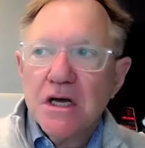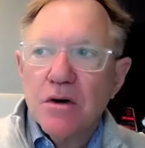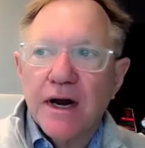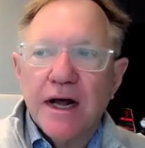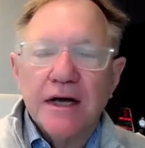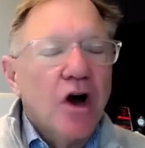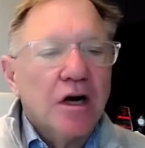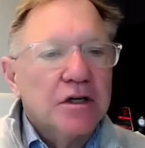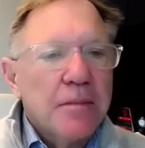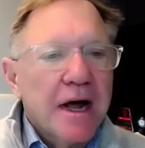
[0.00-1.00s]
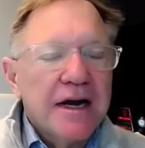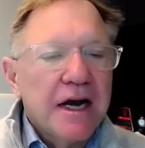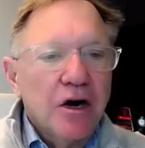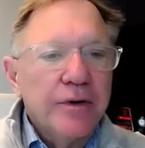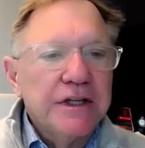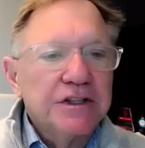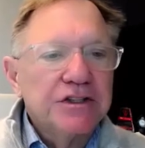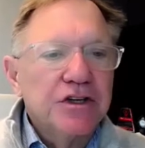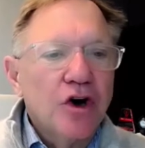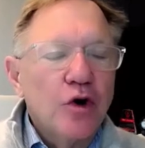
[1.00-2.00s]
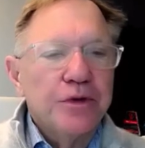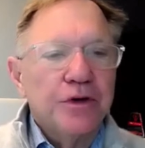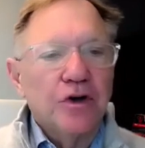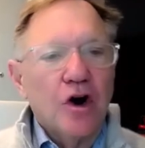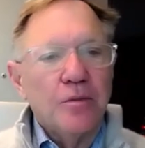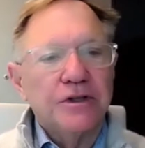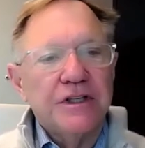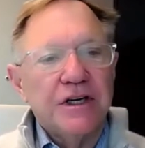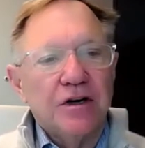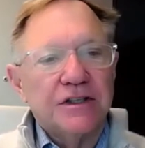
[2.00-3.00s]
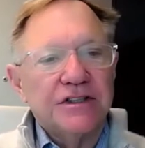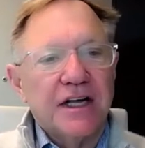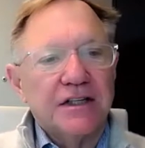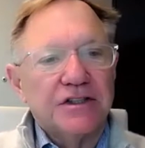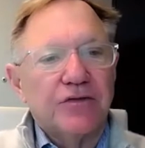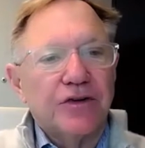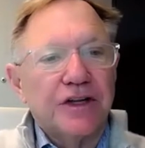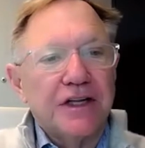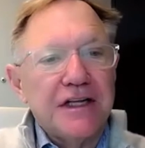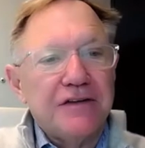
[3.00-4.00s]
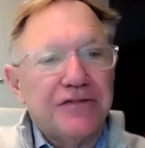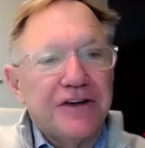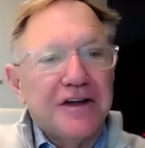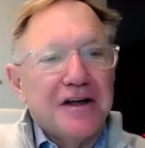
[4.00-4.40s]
When I talked about narrowing the scope, you could almost hear a sense of relief